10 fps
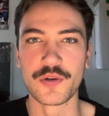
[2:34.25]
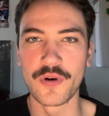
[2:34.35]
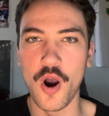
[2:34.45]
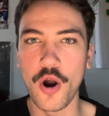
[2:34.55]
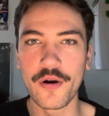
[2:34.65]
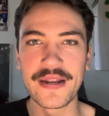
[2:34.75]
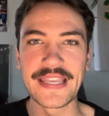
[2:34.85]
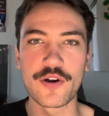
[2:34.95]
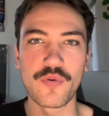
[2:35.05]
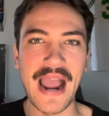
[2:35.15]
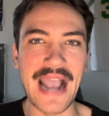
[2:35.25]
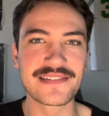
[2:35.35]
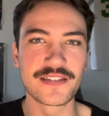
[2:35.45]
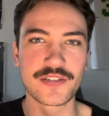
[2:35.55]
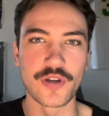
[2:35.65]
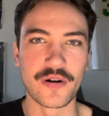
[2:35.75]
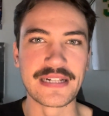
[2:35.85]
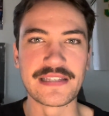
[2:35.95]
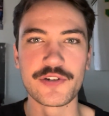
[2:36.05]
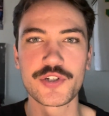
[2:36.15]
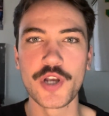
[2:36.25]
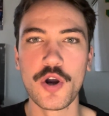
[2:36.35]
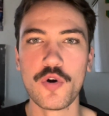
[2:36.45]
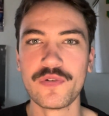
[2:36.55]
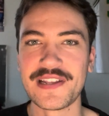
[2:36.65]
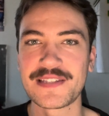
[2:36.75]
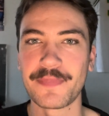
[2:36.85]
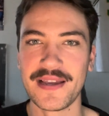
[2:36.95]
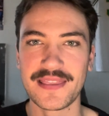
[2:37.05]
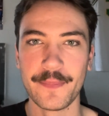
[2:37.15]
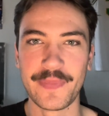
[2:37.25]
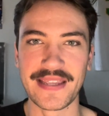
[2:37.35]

were already cracks starting to show despite the big